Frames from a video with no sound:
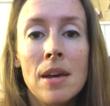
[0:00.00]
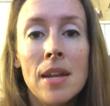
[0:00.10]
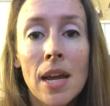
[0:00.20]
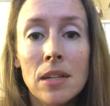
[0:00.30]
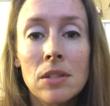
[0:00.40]

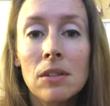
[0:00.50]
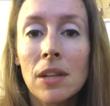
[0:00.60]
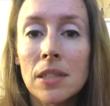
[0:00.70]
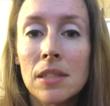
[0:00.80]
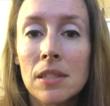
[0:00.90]
Next,
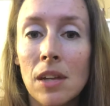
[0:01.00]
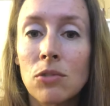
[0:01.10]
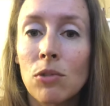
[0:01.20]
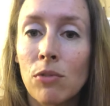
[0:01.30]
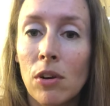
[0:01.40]
let's discuss
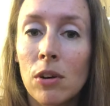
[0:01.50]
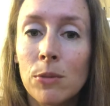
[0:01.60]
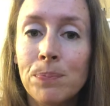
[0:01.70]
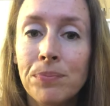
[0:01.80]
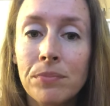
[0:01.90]
referral.
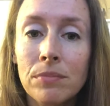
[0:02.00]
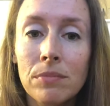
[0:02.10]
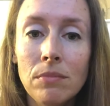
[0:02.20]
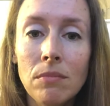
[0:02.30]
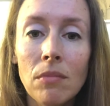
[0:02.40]

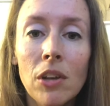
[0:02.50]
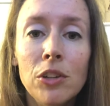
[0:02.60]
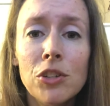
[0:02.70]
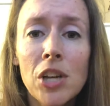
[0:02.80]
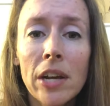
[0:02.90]

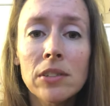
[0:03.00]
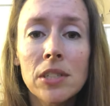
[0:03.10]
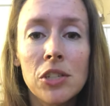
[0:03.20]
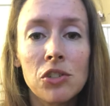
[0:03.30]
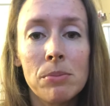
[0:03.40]
Your child's
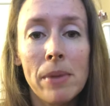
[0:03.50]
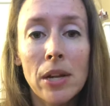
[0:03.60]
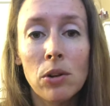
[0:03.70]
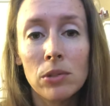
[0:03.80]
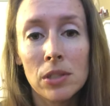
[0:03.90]
teacher may
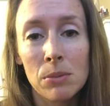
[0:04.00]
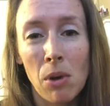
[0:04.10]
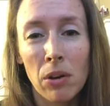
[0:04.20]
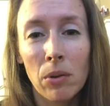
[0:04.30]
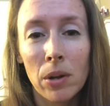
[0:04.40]
notice some
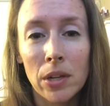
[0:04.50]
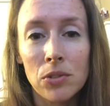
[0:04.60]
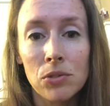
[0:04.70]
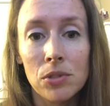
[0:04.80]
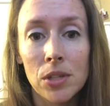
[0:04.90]
ongoing
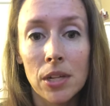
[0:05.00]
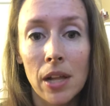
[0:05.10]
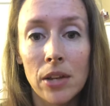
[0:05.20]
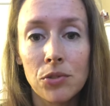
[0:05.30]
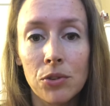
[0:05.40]
issues in the
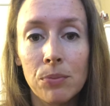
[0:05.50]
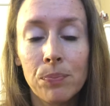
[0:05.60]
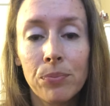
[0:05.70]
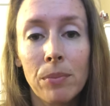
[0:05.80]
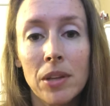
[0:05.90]
classroom,
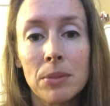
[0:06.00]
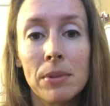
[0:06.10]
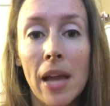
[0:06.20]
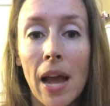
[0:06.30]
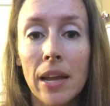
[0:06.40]

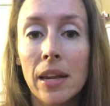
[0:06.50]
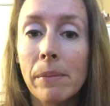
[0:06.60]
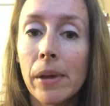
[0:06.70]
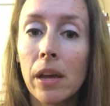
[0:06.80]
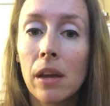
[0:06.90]
possibly
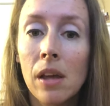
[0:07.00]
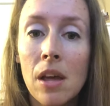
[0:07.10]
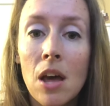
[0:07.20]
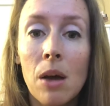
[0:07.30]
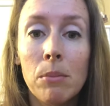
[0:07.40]
academic,
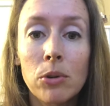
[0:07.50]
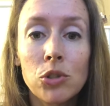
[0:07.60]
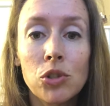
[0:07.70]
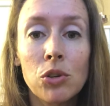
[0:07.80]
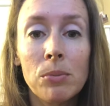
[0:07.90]

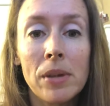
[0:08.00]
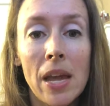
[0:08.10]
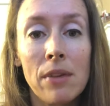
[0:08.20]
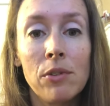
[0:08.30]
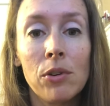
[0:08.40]
emotional,
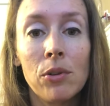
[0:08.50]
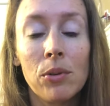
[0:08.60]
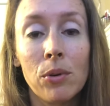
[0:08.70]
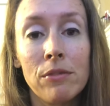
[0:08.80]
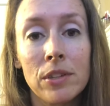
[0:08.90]
behavioral,
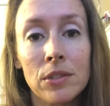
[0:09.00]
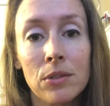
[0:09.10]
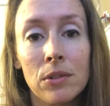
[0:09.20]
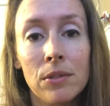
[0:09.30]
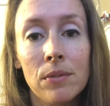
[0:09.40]
or physical.